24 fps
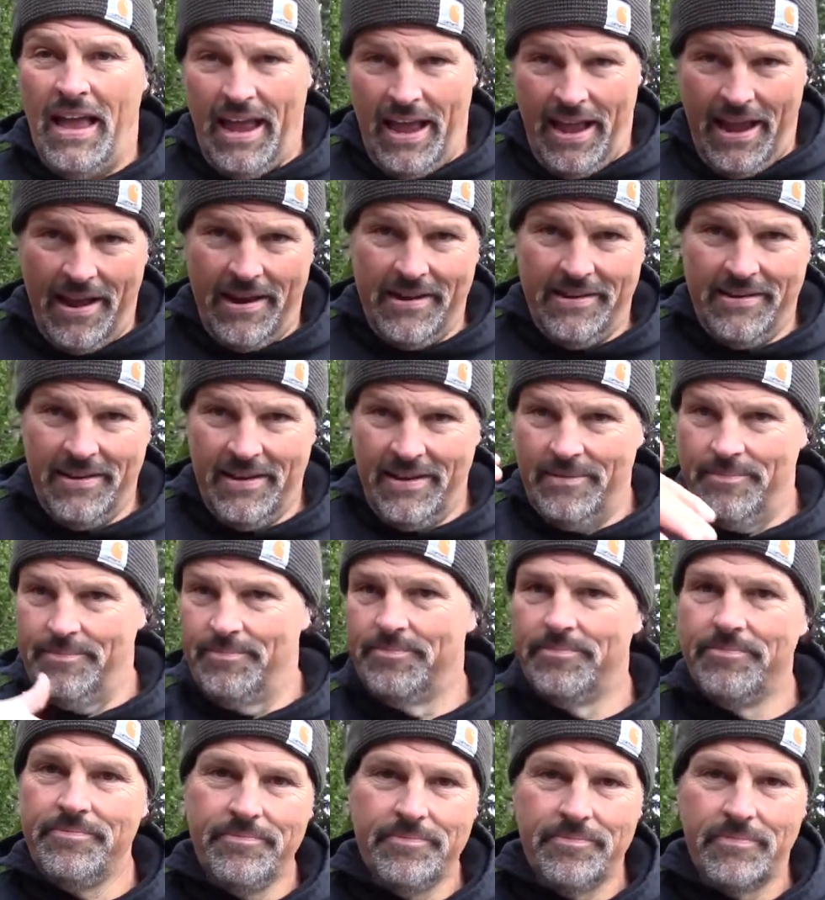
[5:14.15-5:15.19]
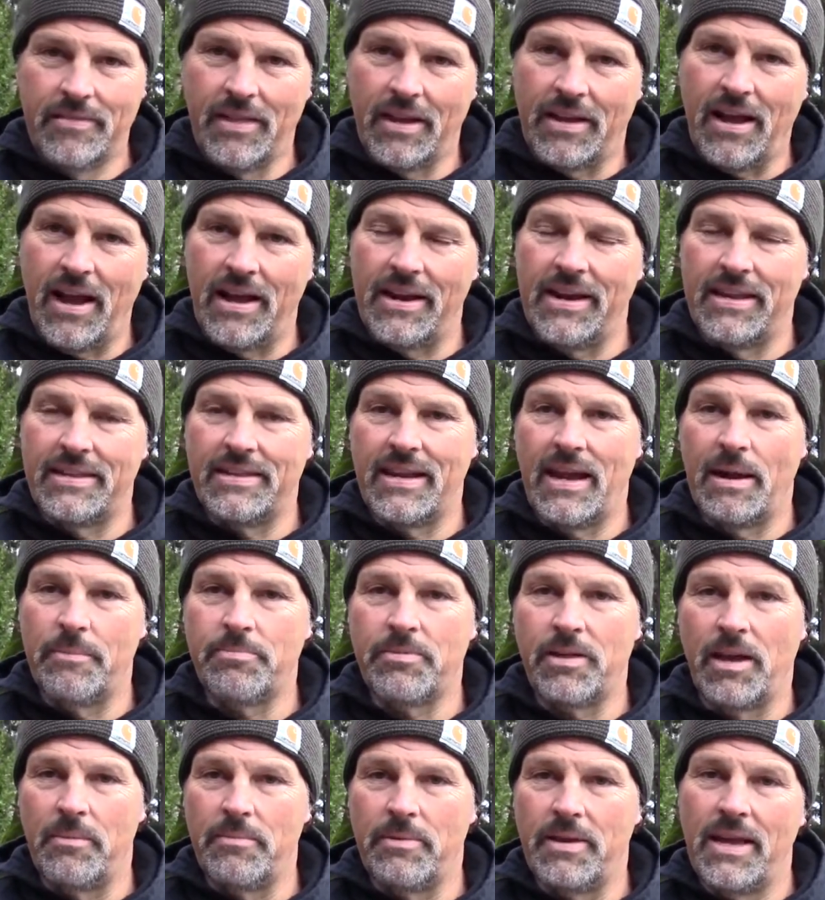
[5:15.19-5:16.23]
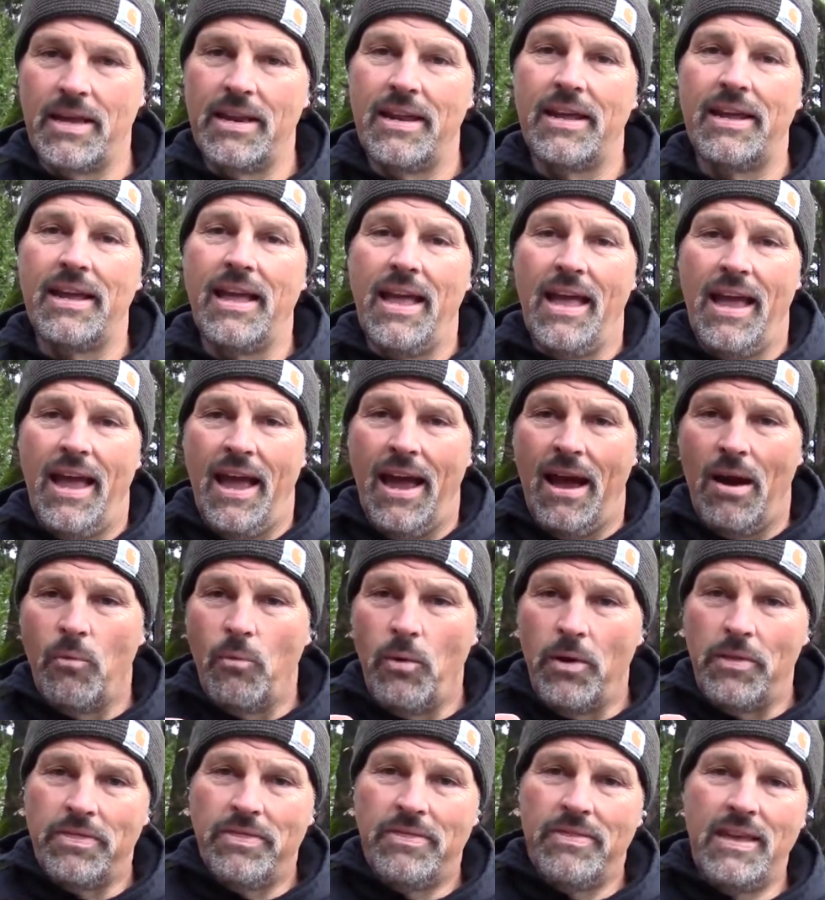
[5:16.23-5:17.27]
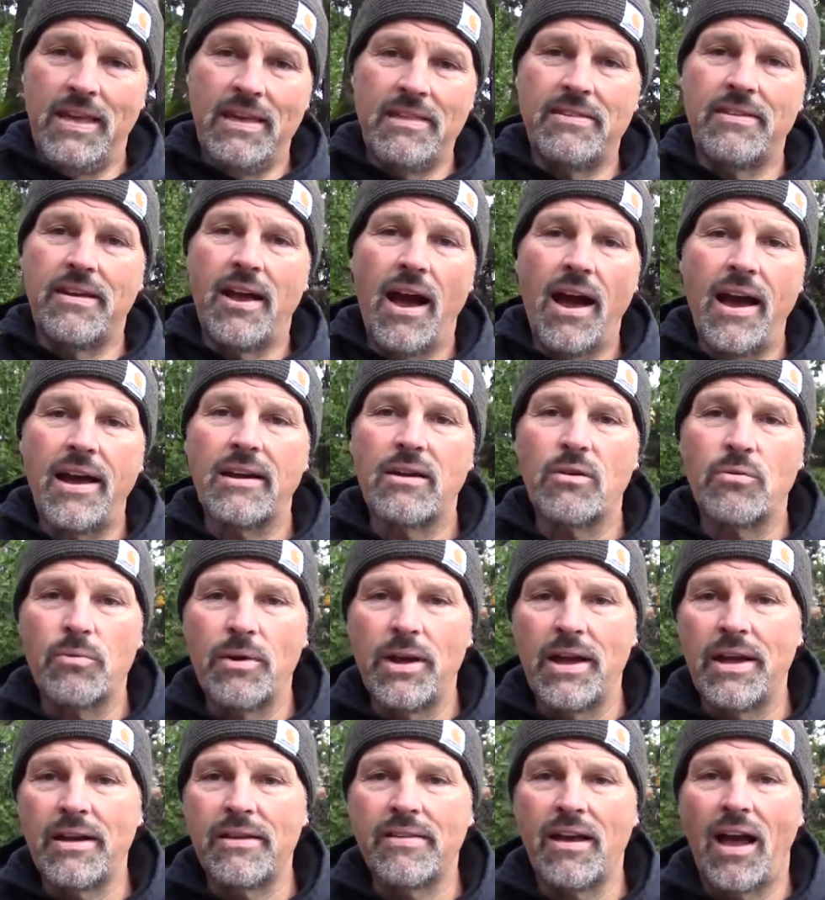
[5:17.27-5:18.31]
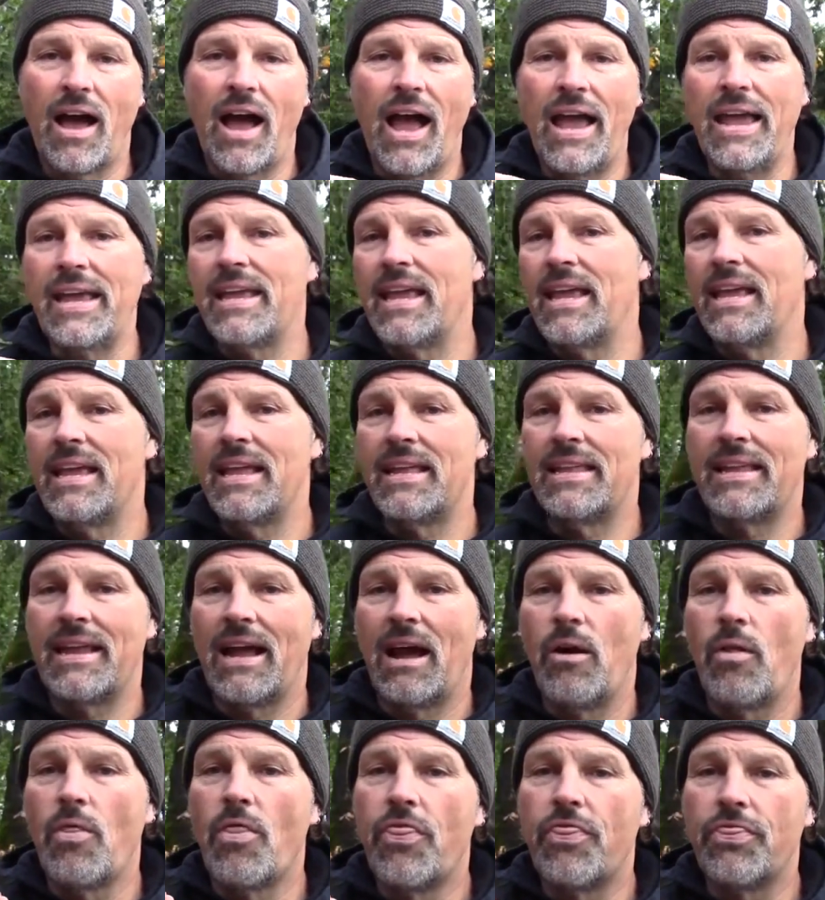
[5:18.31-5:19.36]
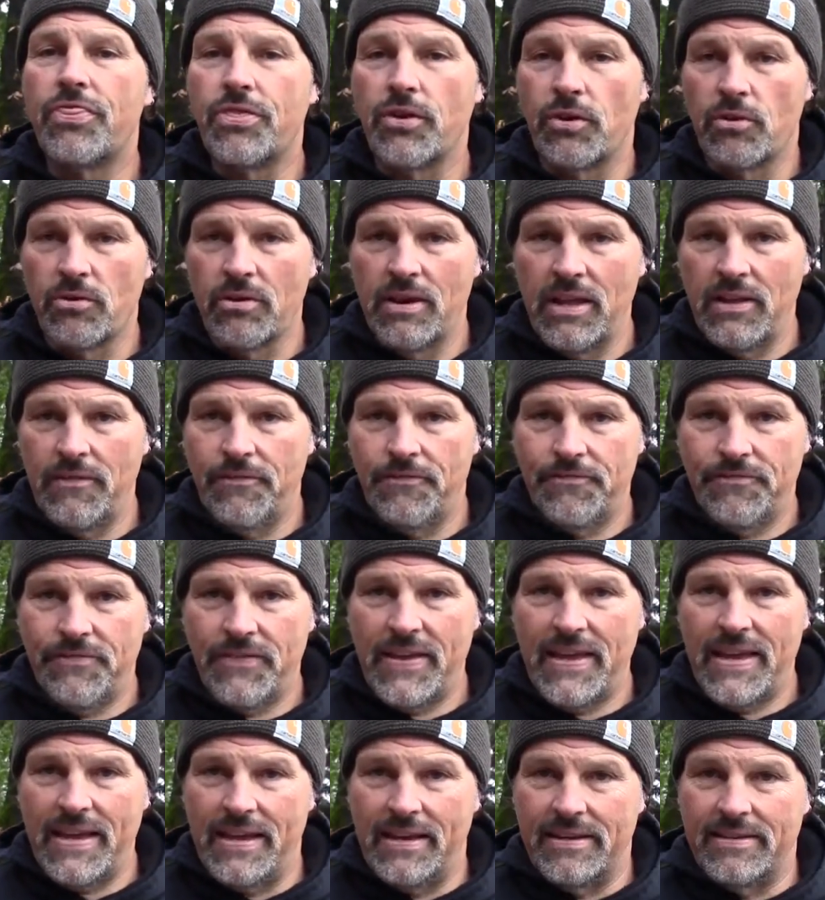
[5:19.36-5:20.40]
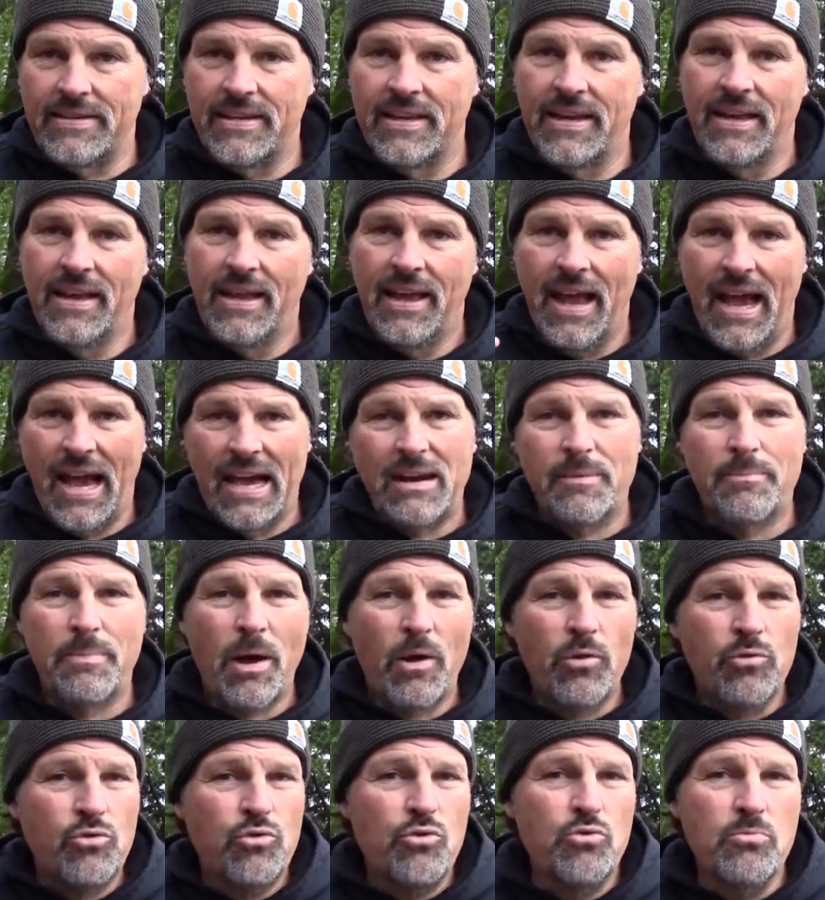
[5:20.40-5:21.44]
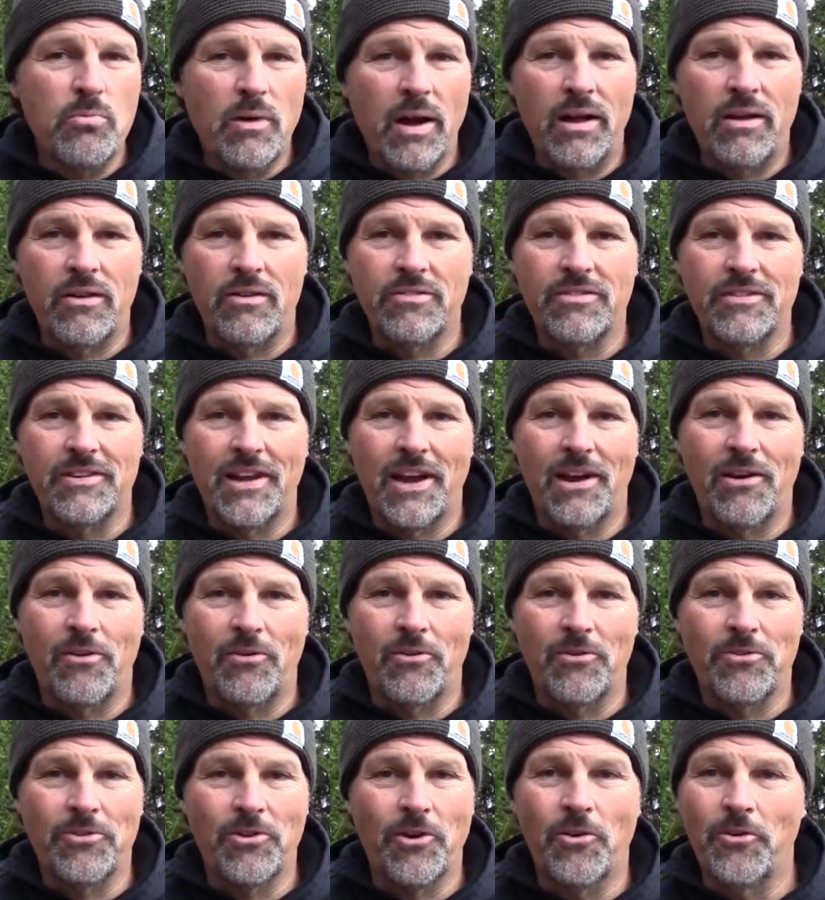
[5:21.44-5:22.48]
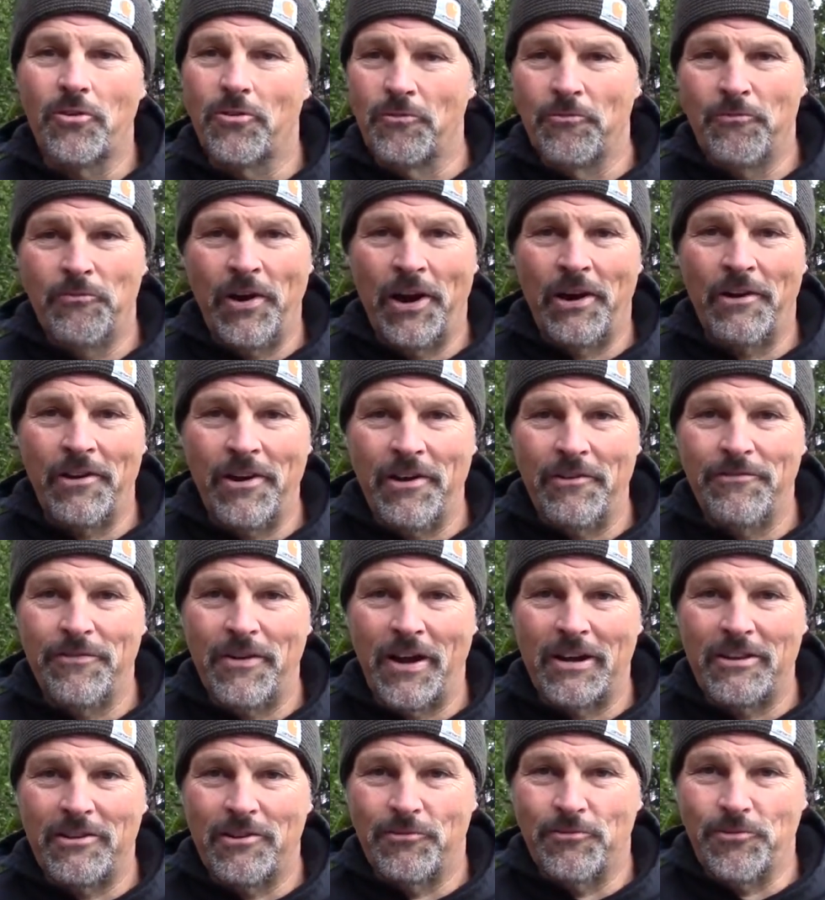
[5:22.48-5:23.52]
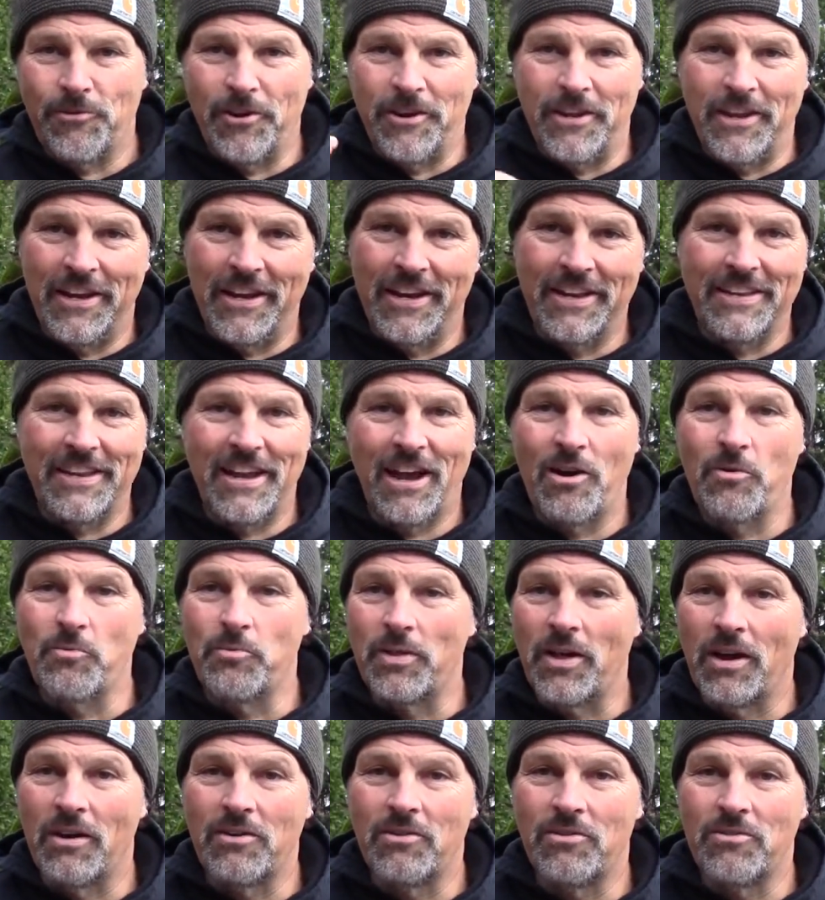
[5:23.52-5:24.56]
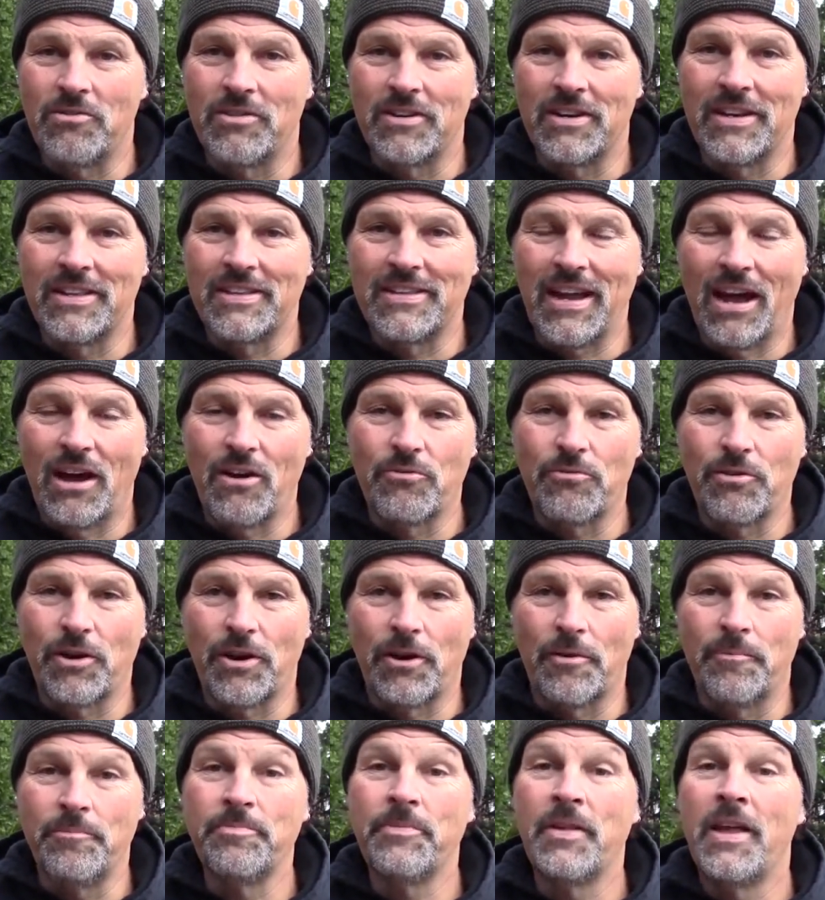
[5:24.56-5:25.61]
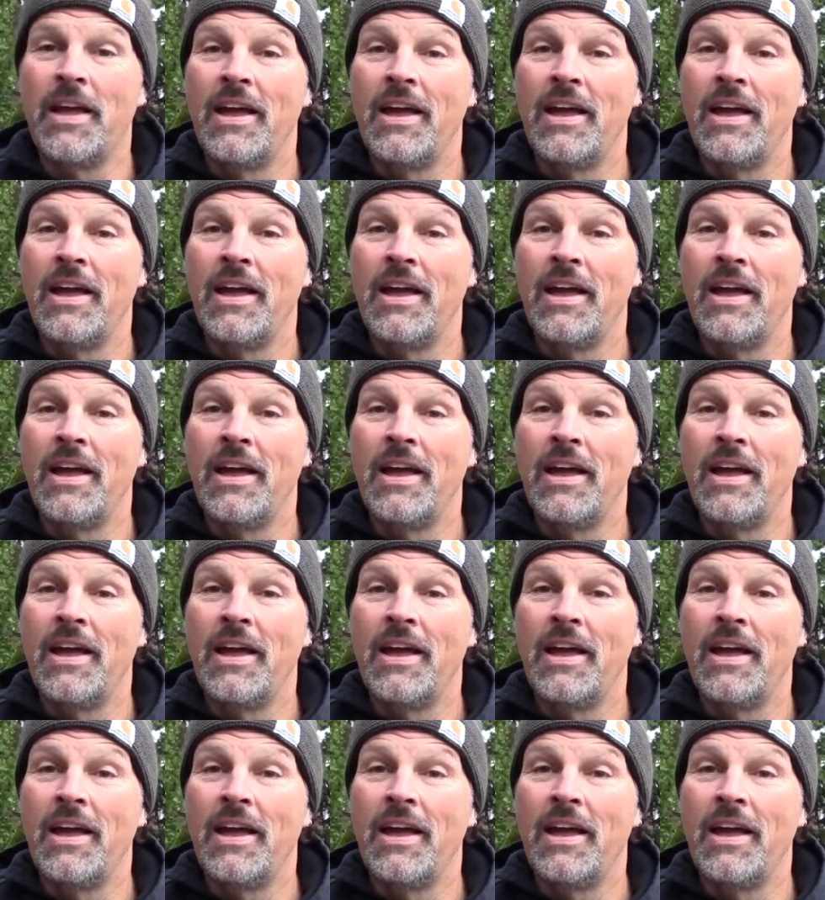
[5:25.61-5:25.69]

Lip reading: and the kind of depth I'm getting. And with these kind of rigs, I could get down 30 feet at about 2 miles an hour. So very effective for getting down without using a downrigger.